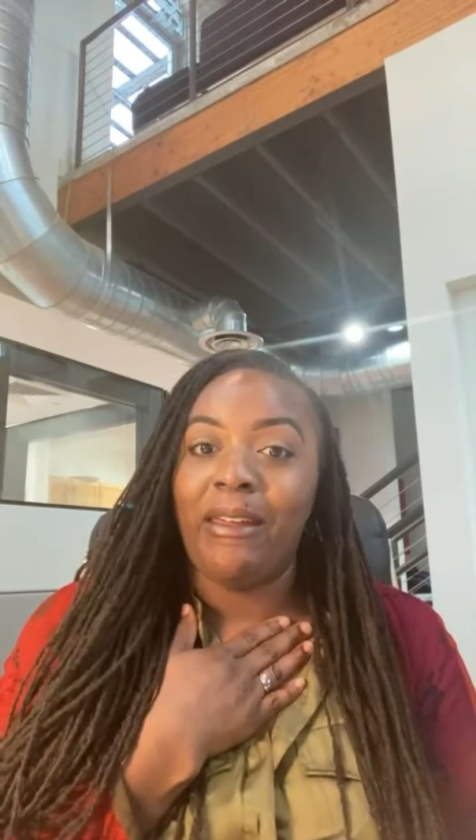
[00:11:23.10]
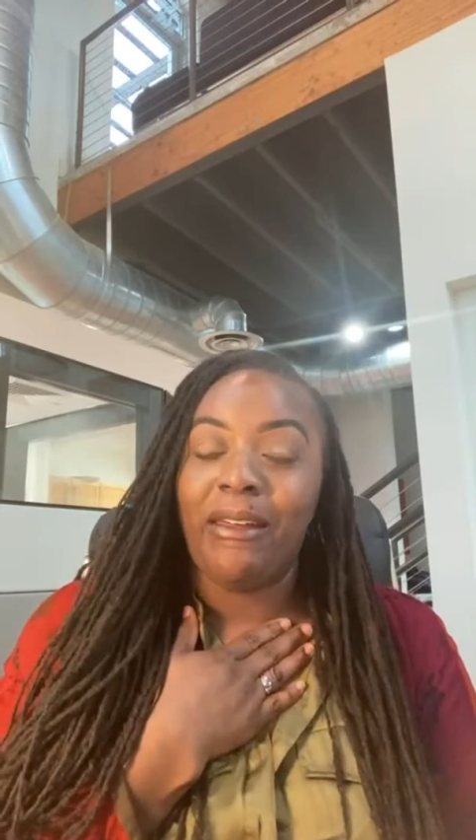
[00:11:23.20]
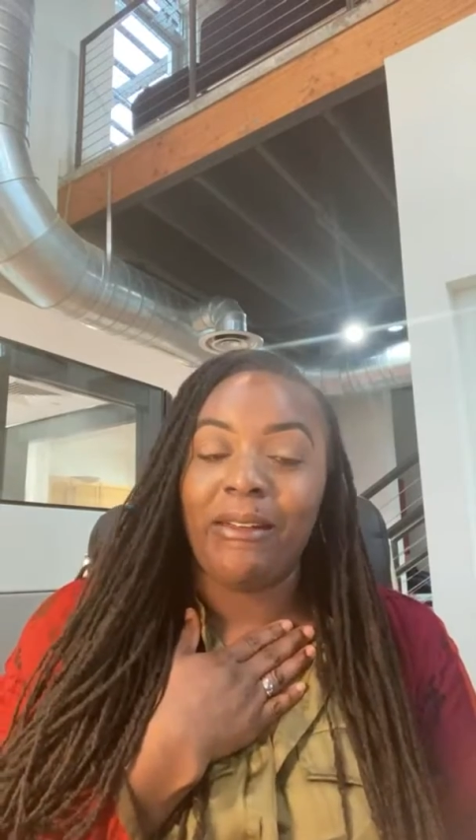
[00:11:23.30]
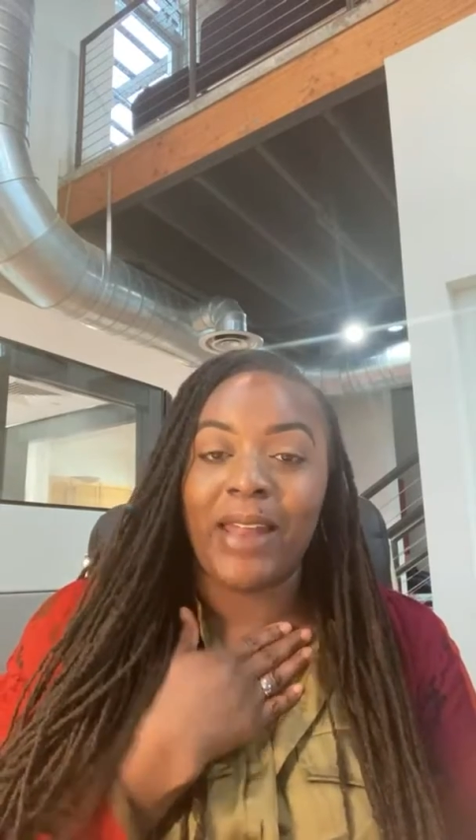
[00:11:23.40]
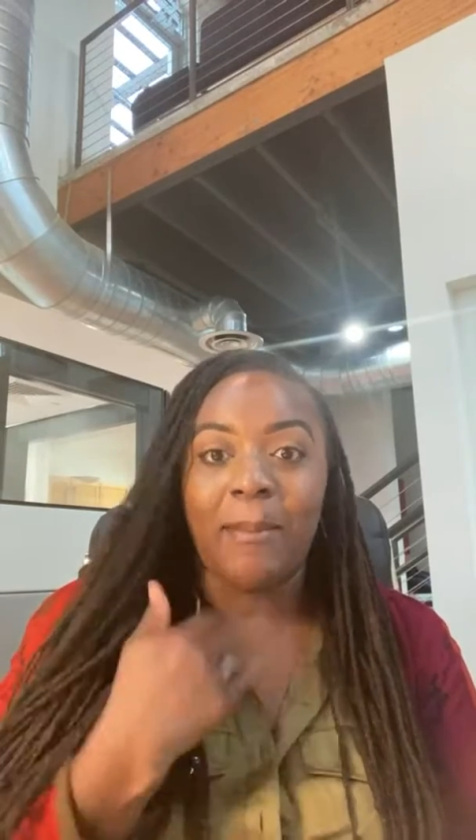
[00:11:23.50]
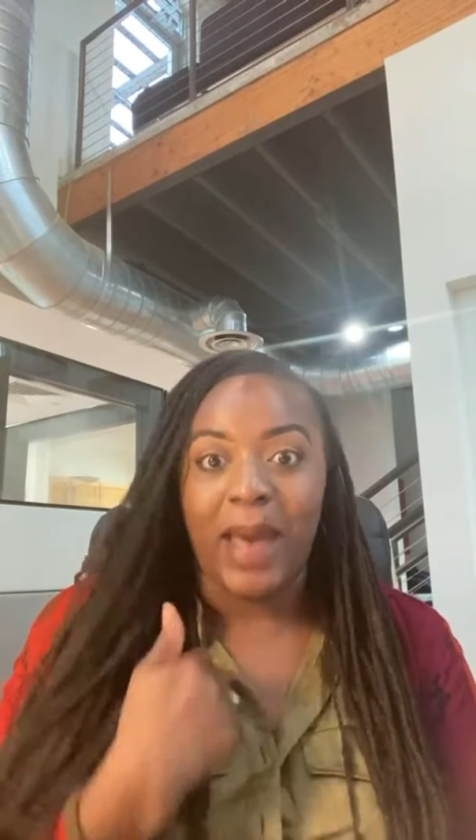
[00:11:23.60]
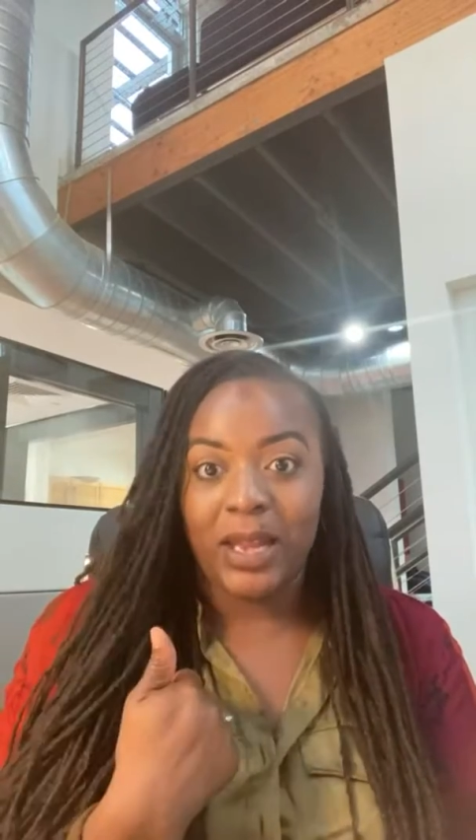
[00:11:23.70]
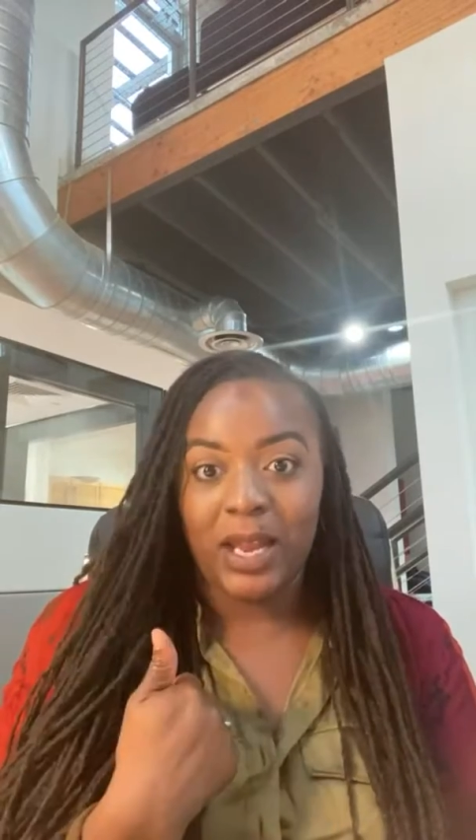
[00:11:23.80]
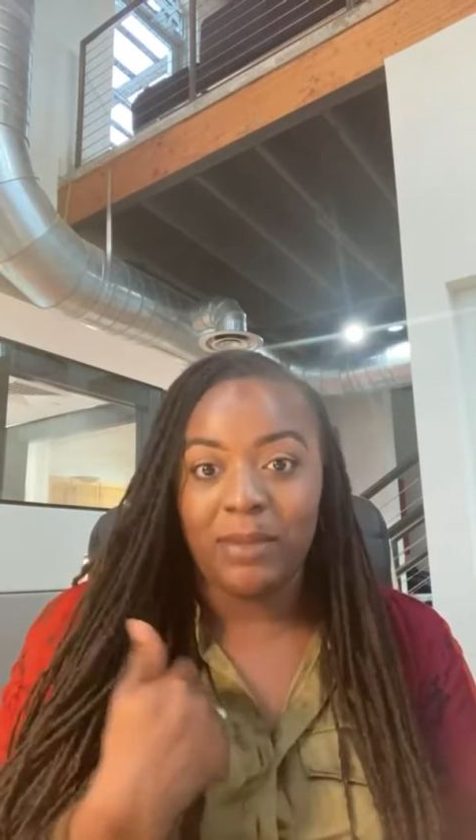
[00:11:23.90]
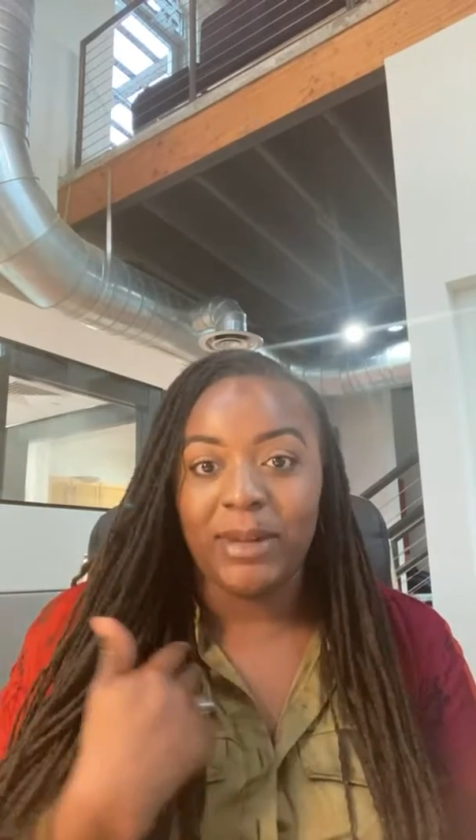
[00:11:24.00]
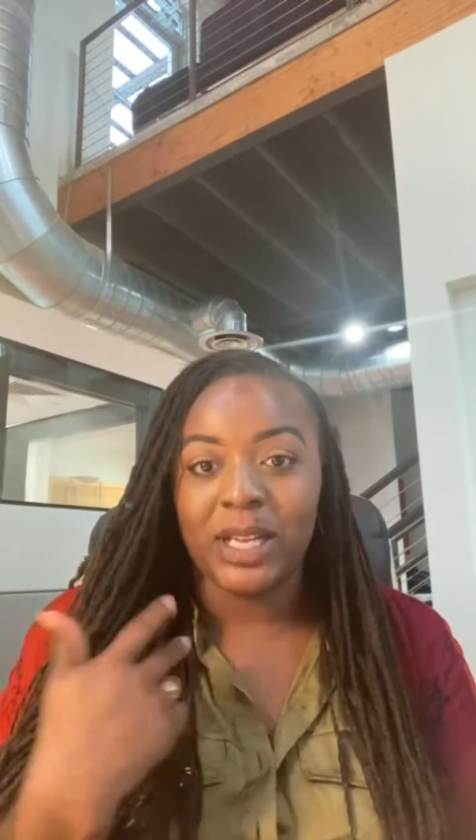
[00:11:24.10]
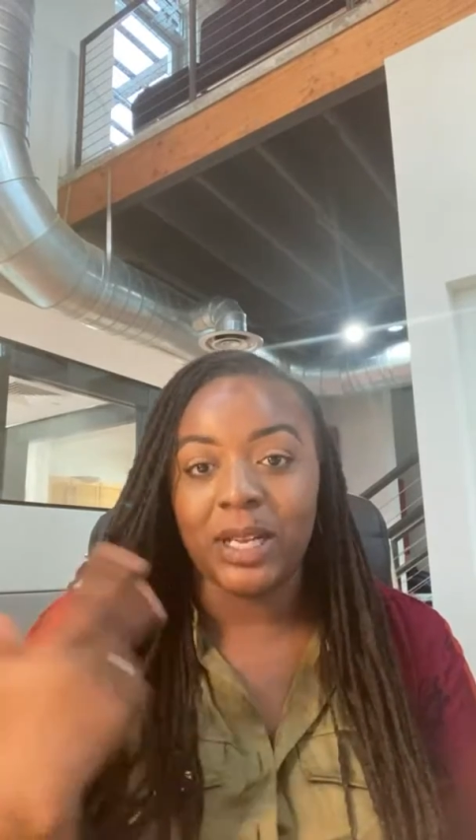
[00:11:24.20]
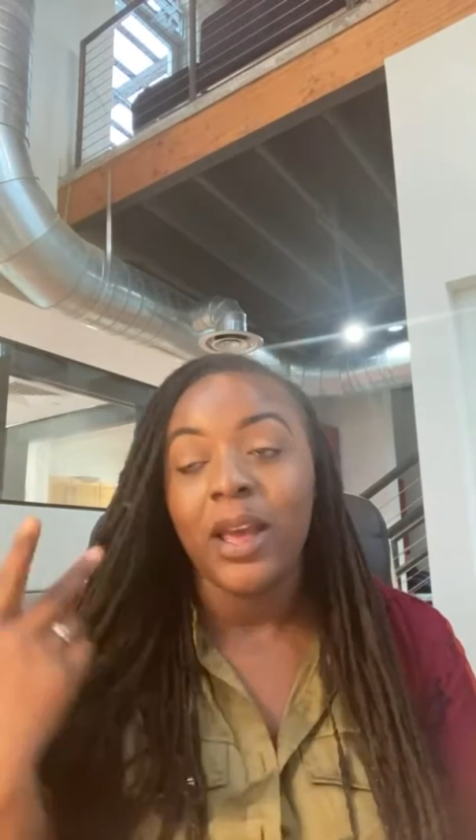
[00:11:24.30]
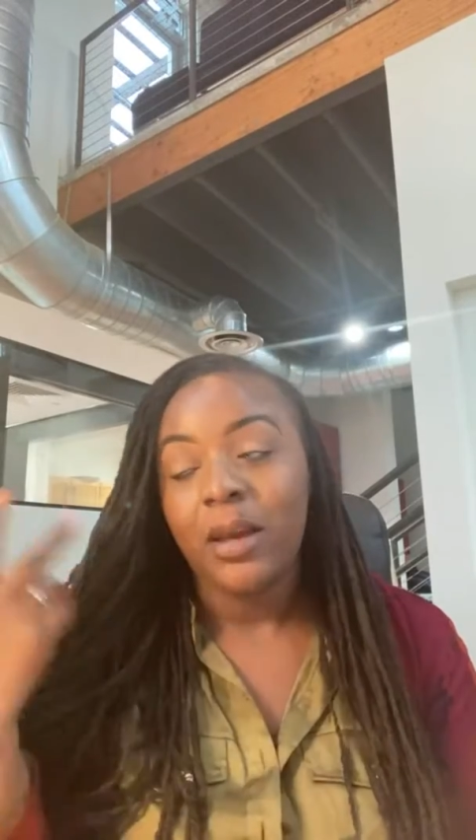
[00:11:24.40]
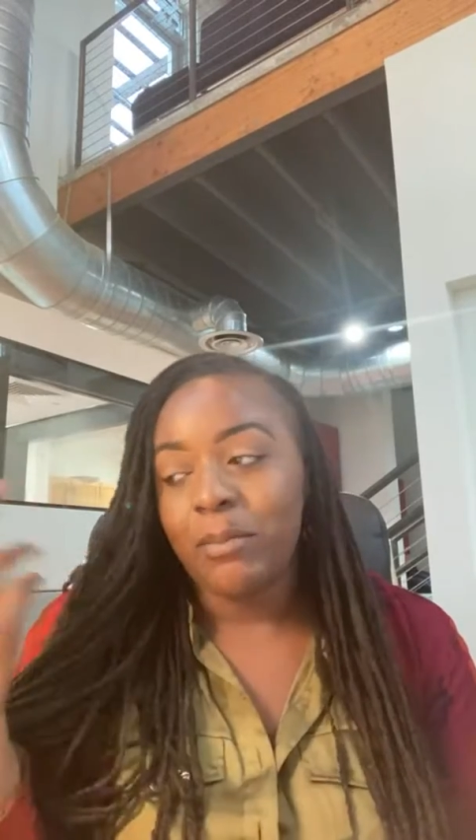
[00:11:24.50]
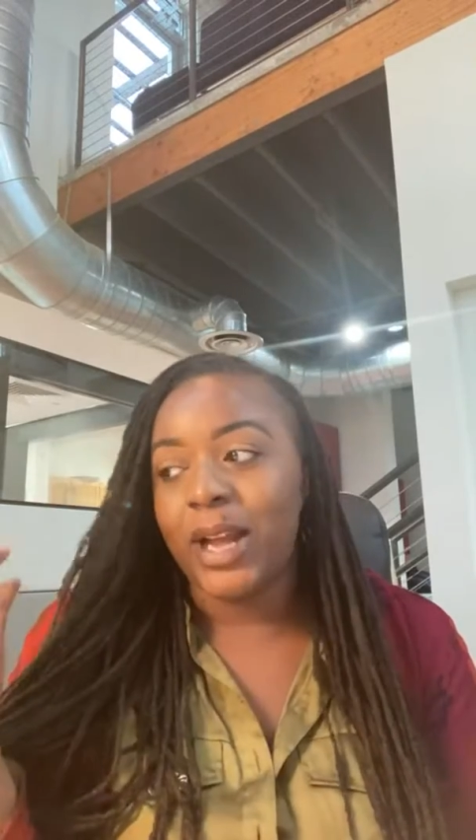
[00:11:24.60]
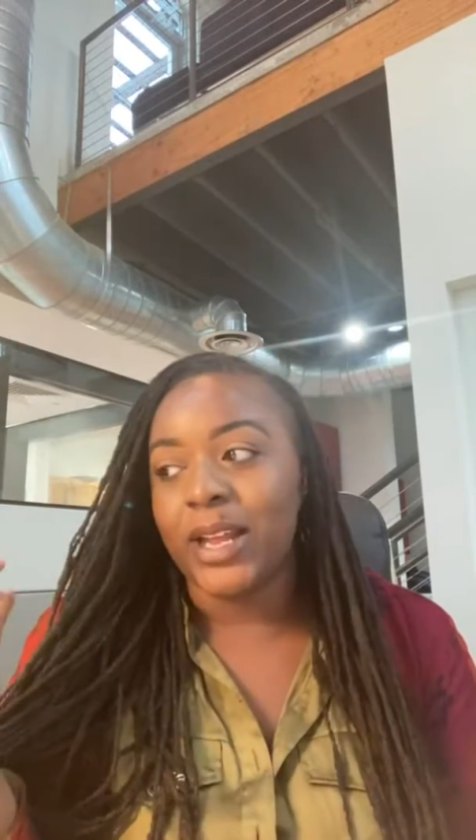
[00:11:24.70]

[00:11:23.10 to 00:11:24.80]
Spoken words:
Not my daddy. My